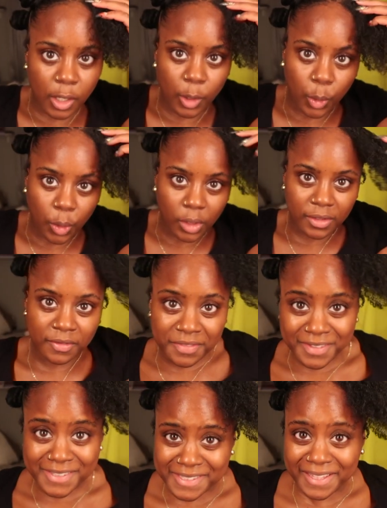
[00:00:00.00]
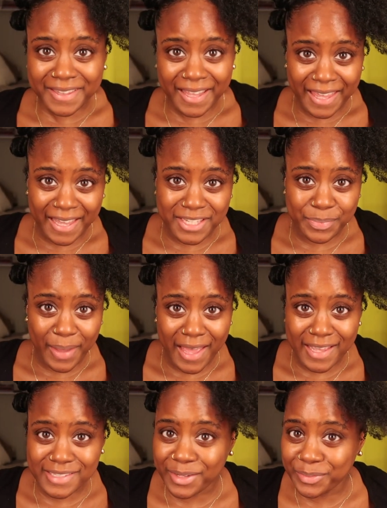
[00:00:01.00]
So all of the sunlight has
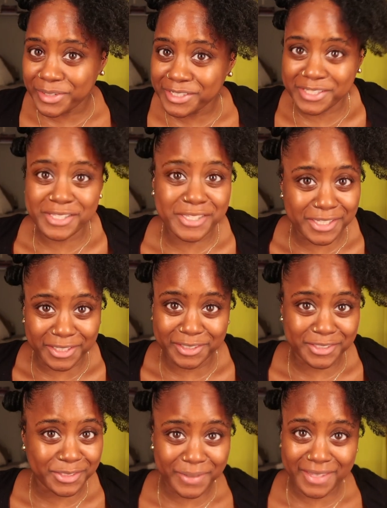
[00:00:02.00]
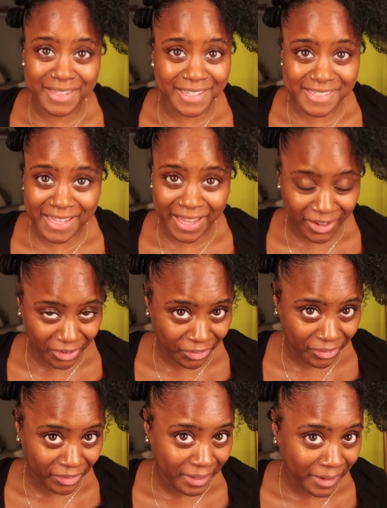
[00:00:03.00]
passed, and we're still doing this
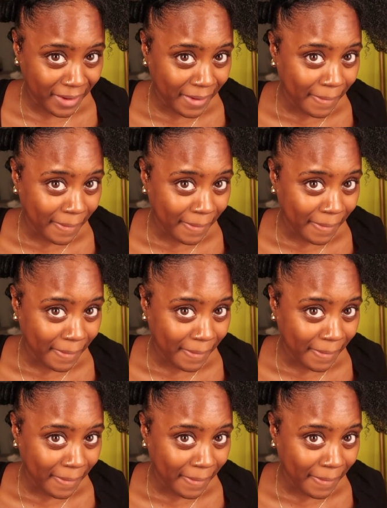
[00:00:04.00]
hair,